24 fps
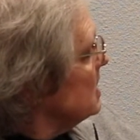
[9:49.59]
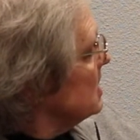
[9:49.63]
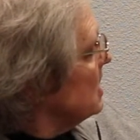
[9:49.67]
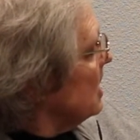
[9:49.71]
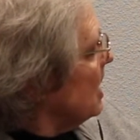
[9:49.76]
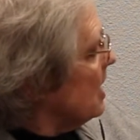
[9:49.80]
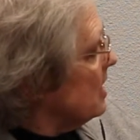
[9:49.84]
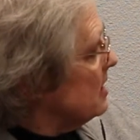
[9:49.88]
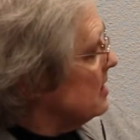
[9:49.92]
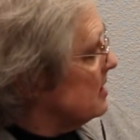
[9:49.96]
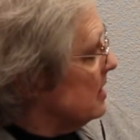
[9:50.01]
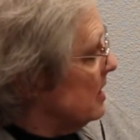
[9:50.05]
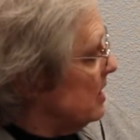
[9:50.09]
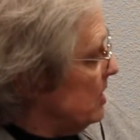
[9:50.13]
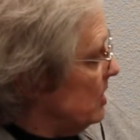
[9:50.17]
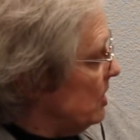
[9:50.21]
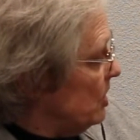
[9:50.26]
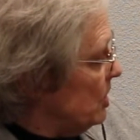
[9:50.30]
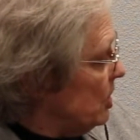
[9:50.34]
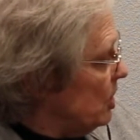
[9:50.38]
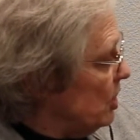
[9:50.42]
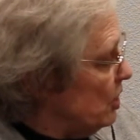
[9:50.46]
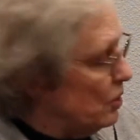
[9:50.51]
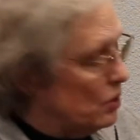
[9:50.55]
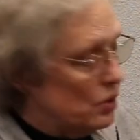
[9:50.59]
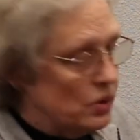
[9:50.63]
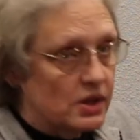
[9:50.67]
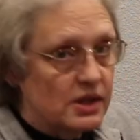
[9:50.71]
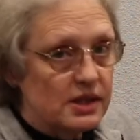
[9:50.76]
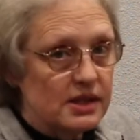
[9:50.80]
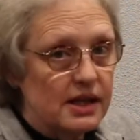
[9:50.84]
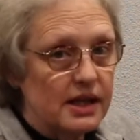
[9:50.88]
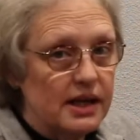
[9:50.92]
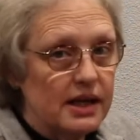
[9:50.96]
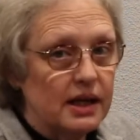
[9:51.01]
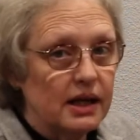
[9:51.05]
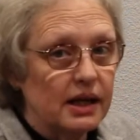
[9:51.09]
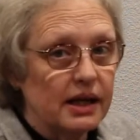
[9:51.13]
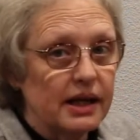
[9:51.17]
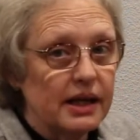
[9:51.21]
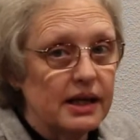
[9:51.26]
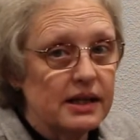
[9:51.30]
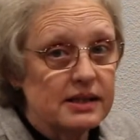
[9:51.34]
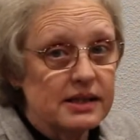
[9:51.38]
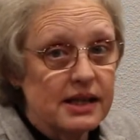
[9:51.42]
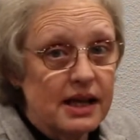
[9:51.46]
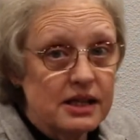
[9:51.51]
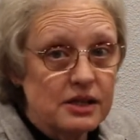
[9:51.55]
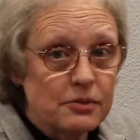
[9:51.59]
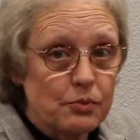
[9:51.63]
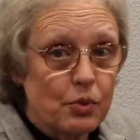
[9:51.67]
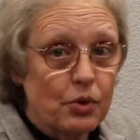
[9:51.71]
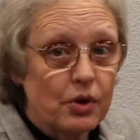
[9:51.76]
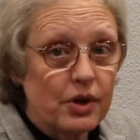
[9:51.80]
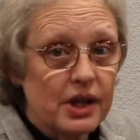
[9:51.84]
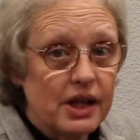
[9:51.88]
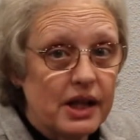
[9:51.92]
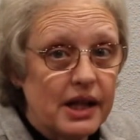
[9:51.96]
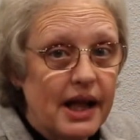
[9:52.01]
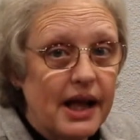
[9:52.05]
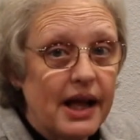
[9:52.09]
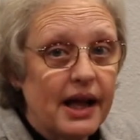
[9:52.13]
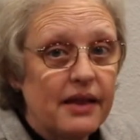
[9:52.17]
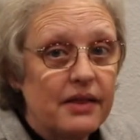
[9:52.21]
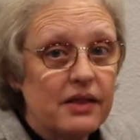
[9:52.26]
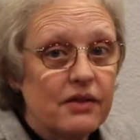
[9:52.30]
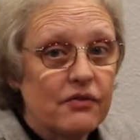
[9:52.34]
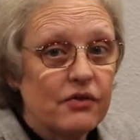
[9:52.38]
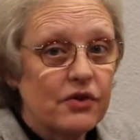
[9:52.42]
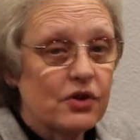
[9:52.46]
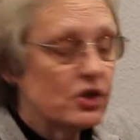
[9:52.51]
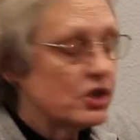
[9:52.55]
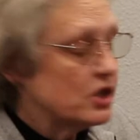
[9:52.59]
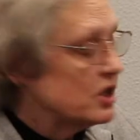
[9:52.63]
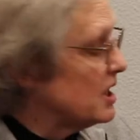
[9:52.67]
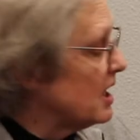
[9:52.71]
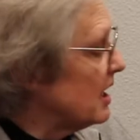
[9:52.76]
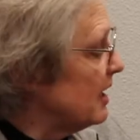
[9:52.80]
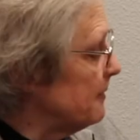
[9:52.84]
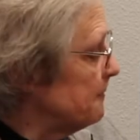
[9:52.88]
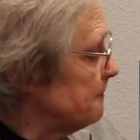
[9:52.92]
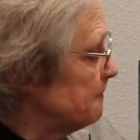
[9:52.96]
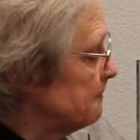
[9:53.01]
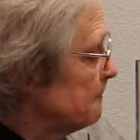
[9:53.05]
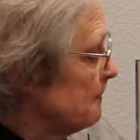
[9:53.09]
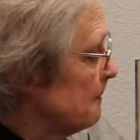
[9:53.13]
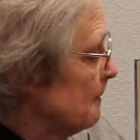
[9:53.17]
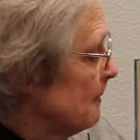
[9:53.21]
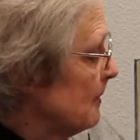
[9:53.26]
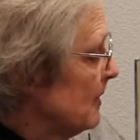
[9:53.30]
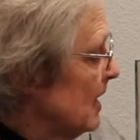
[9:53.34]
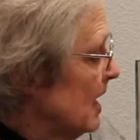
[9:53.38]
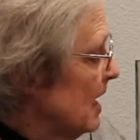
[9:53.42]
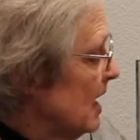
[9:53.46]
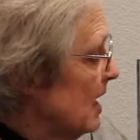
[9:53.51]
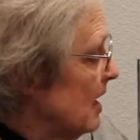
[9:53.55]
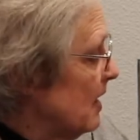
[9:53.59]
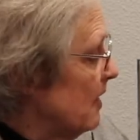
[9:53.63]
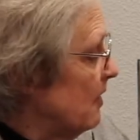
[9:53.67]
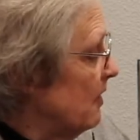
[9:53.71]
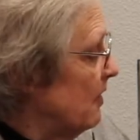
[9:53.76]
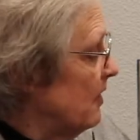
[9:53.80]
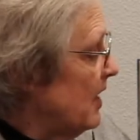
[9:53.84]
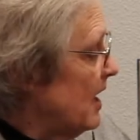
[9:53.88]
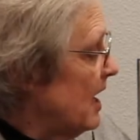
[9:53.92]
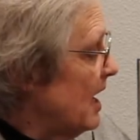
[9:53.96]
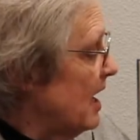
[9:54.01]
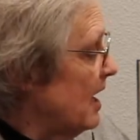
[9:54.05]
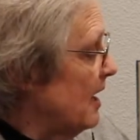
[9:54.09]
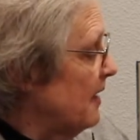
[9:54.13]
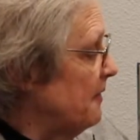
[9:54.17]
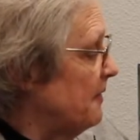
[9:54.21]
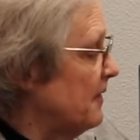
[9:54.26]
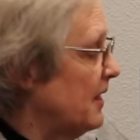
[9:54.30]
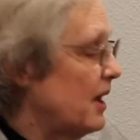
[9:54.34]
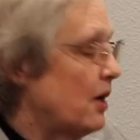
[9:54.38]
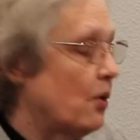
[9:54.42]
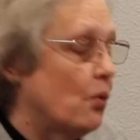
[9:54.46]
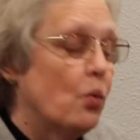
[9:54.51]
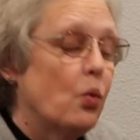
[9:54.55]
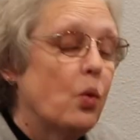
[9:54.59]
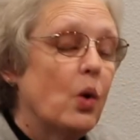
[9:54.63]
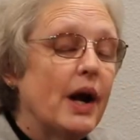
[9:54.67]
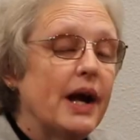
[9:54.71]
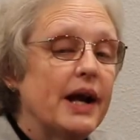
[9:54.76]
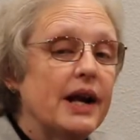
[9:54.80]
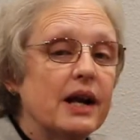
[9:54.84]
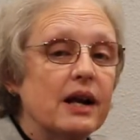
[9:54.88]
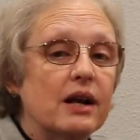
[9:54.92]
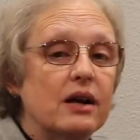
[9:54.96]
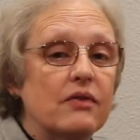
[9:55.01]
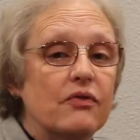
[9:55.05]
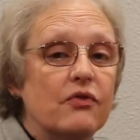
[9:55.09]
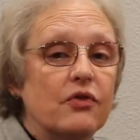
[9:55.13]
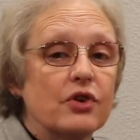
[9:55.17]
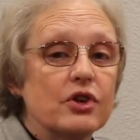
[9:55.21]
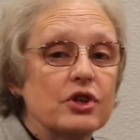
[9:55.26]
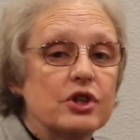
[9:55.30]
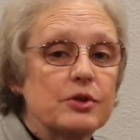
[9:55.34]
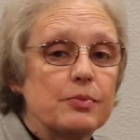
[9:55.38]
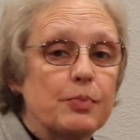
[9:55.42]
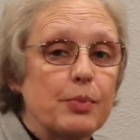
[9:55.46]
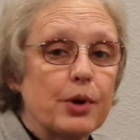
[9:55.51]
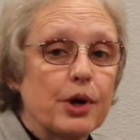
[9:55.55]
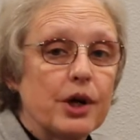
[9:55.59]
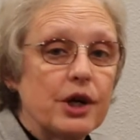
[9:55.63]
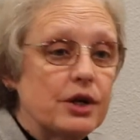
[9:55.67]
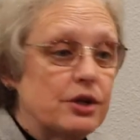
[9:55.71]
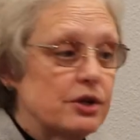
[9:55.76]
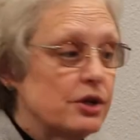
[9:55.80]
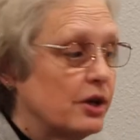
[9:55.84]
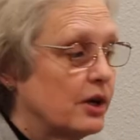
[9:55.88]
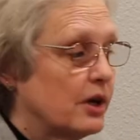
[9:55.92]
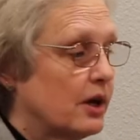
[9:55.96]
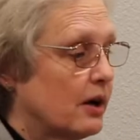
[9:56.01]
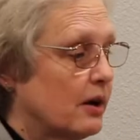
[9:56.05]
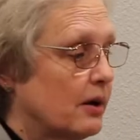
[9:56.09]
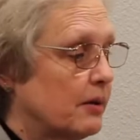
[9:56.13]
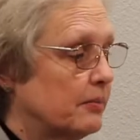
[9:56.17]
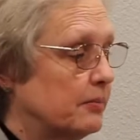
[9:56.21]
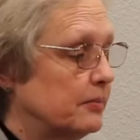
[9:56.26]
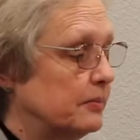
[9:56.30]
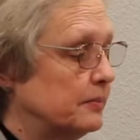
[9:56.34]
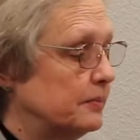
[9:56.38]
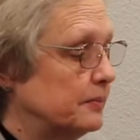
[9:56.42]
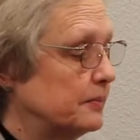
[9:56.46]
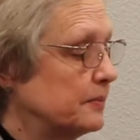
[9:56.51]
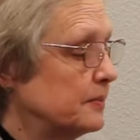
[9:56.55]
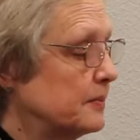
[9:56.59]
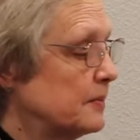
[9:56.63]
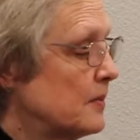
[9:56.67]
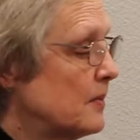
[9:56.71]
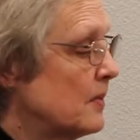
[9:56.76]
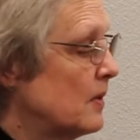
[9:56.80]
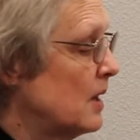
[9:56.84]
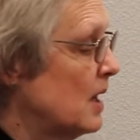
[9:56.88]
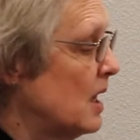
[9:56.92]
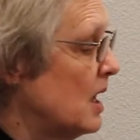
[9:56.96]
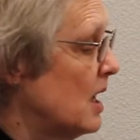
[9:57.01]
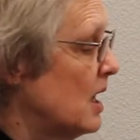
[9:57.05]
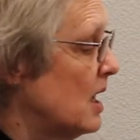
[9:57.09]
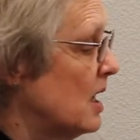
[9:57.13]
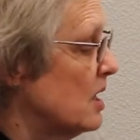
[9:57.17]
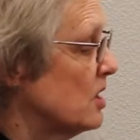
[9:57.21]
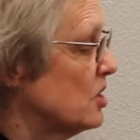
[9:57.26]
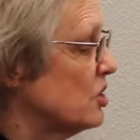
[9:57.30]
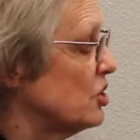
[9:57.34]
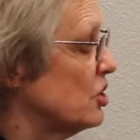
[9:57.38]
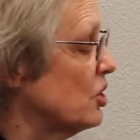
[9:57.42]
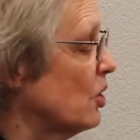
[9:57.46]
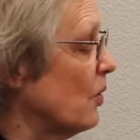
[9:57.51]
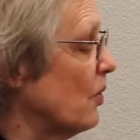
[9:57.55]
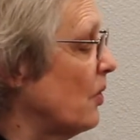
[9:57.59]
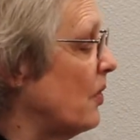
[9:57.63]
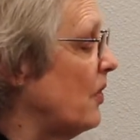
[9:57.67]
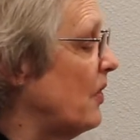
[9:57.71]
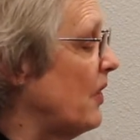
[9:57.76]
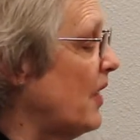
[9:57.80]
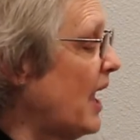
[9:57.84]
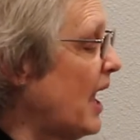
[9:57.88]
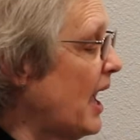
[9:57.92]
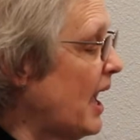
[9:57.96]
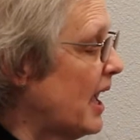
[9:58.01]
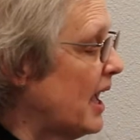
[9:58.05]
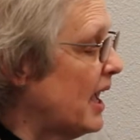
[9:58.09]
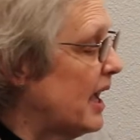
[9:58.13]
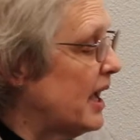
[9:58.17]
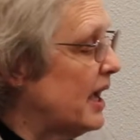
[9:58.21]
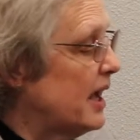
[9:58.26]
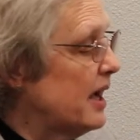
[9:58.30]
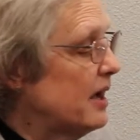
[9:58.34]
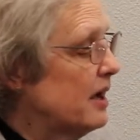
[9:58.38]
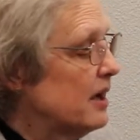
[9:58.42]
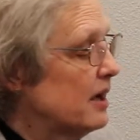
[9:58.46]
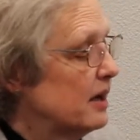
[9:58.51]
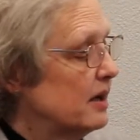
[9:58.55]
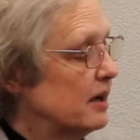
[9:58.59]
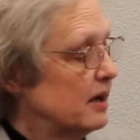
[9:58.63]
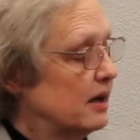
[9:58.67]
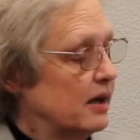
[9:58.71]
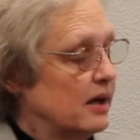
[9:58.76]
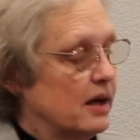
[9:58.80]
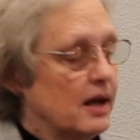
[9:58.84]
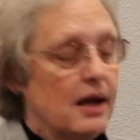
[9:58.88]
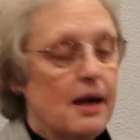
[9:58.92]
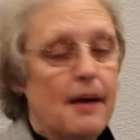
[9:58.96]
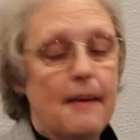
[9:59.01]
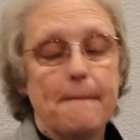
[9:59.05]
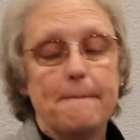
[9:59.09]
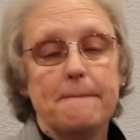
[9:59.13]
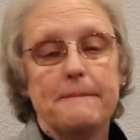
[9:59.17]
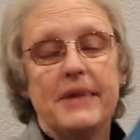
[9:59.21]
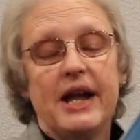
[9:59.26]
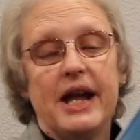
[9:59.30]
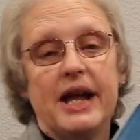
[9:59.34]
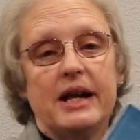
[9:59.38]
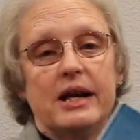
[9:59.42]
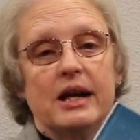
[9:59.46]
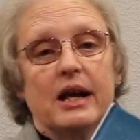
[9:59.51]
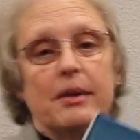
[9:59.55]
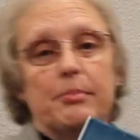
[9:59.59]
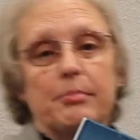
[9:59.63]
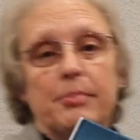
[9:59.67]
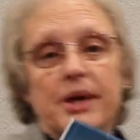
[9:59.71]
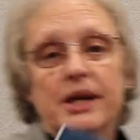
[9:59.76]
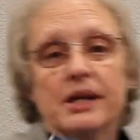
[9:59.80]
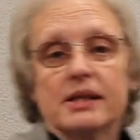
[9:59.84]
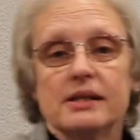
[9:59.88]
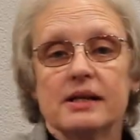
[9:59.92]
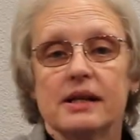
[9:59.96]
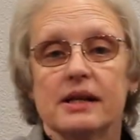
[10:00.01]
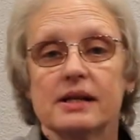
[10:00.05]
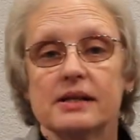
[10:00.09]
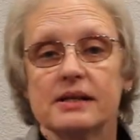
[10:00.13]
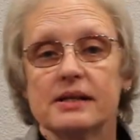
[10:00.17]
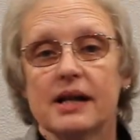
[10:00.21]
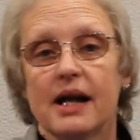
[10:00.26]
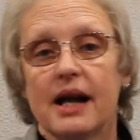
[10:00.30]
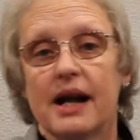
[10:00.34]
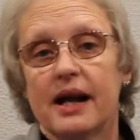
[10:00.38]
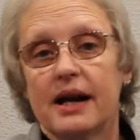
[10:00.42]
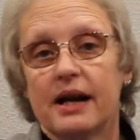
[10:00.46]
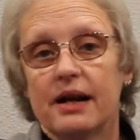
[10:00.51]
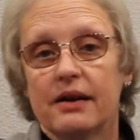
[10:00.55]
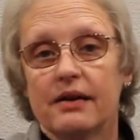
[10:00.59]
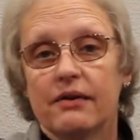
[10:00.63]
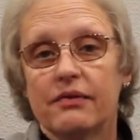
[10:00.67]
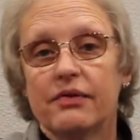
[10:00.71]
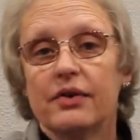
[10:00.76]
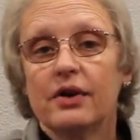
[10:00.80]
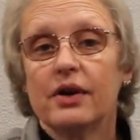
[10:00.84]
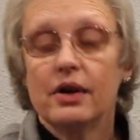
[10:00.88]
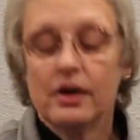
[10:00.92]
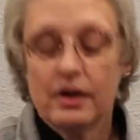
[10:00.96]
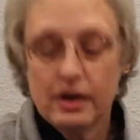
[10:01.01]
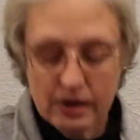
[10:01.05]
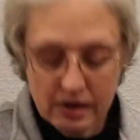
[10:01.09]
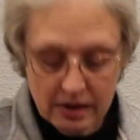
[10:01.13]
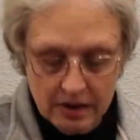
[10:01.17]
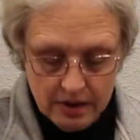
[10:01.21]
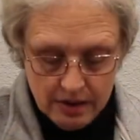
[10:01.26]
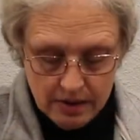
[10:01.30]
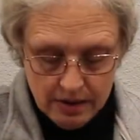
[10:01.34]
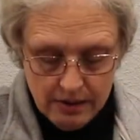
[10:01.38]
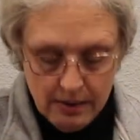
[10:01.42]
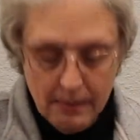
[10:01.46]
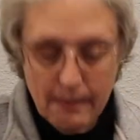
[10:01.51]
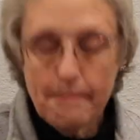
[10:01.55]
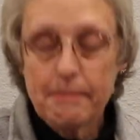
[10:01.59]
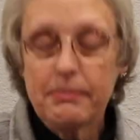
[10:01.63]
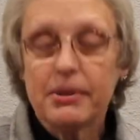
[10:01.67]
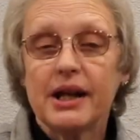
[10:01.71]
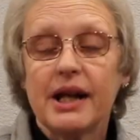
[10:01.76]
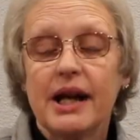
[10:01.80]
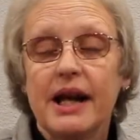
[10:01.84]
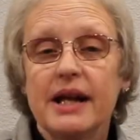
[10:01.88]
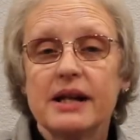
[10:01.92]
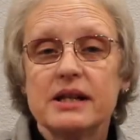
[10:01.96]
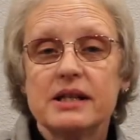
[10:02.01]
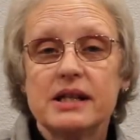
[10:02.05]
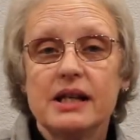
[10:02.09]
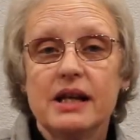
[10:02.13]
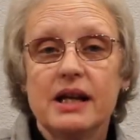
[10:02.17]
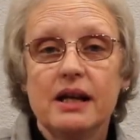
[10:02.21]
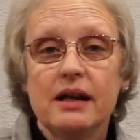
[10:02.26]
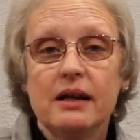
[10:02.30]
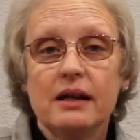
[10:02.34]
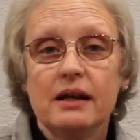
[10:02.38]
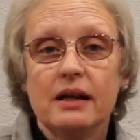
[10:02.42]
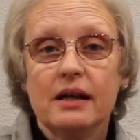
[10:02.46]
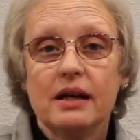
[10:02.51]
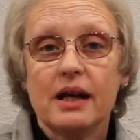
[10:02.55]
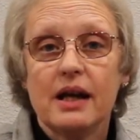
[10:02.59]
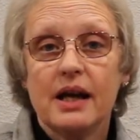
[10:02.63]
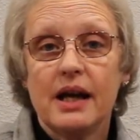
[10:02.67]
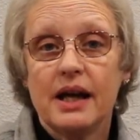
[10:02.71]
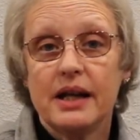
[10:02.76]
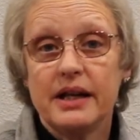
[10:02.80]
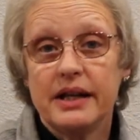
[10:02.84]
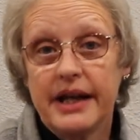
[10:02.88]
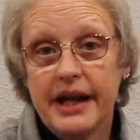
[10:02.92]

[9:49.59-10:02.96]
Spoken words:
dozen new seedlings. That's more than they had the first time. Then they waited for spring to come. So they made a business out of planting and